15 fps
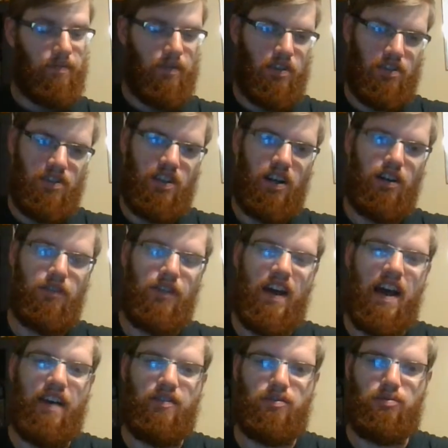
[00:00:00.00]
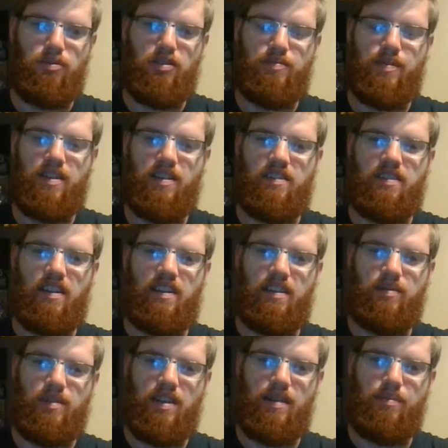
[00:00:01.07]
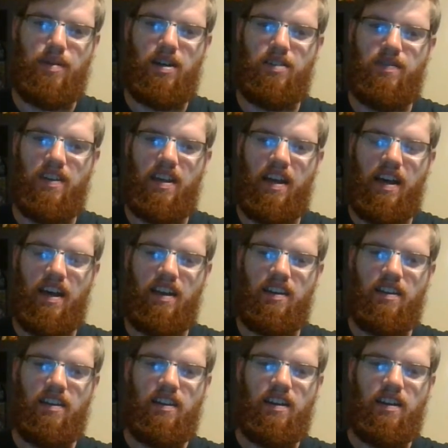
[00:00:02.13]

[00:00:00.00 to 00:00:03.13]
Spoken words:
yourself afterwards, because nothing would get better than that.